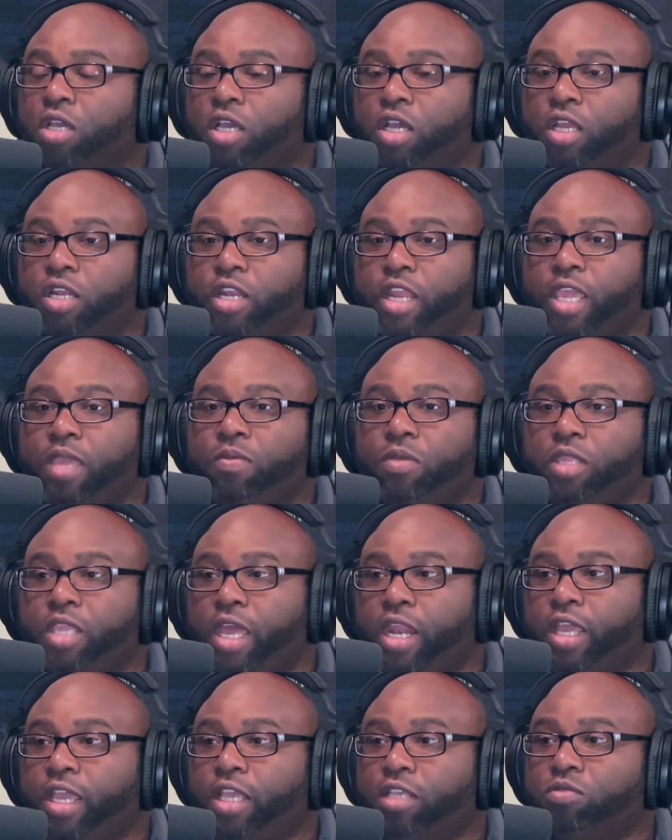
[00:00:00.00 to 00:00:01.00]
naming
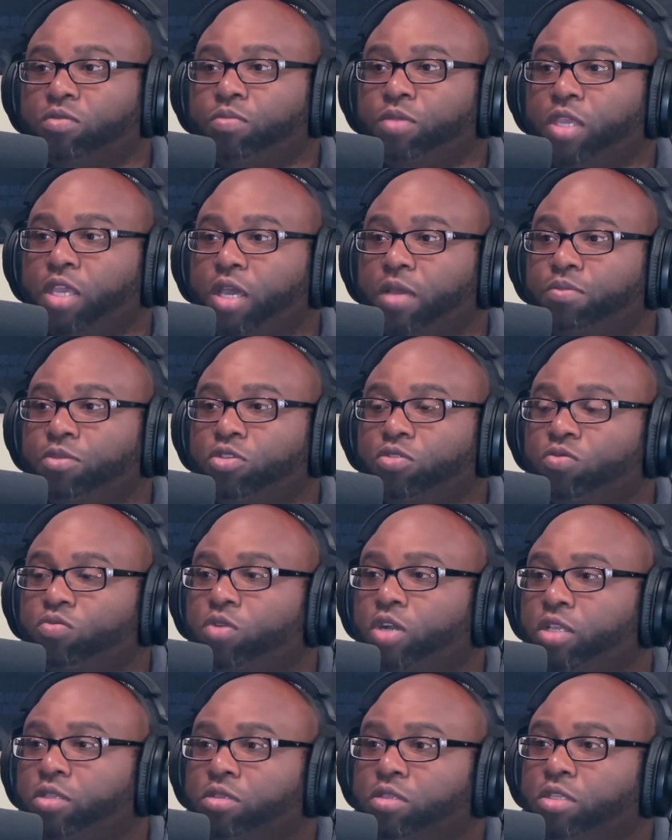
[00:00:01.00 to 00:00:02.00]
that I guess would be up to
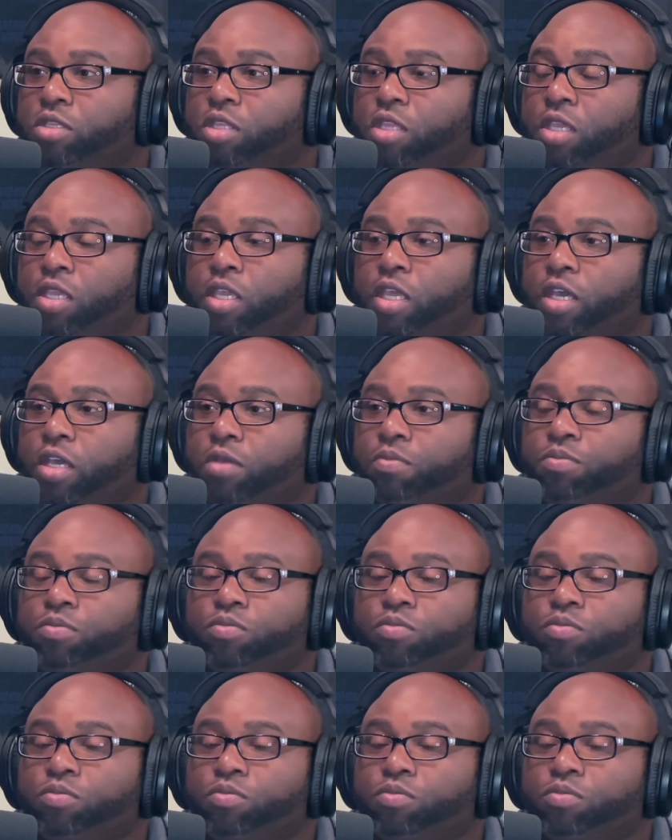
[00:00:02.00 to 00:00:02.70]
what the